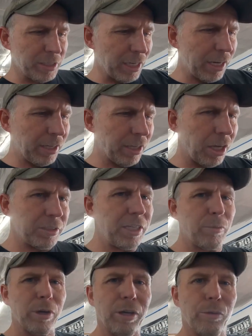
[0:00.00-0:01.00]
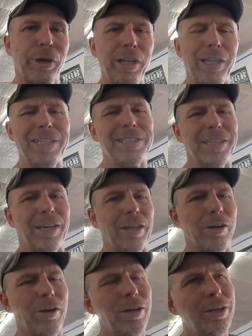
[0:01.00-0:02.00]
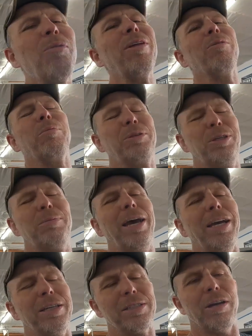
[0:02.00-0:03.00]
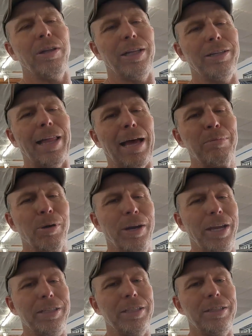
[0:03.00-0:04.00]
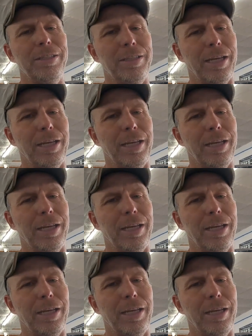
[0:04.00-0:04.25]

exciting content? We're gonna read a list together. Hopefully it won't be too bad because I'll elaborate.